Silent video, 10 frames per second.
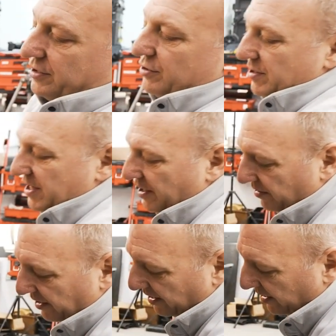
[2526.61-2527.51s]
too
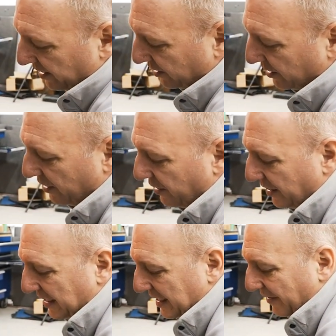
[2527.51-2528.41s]
eagerly installed
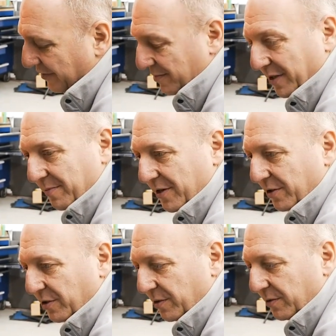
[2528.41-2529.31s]
the
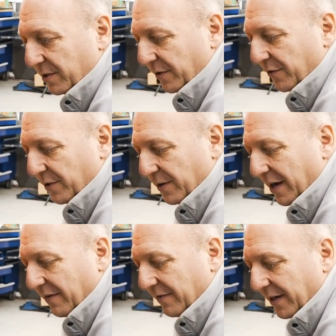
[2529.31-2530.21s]
7mm screw. So if you do
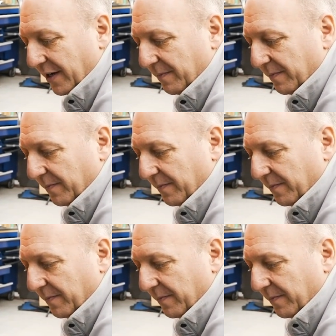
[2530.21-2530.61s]
have a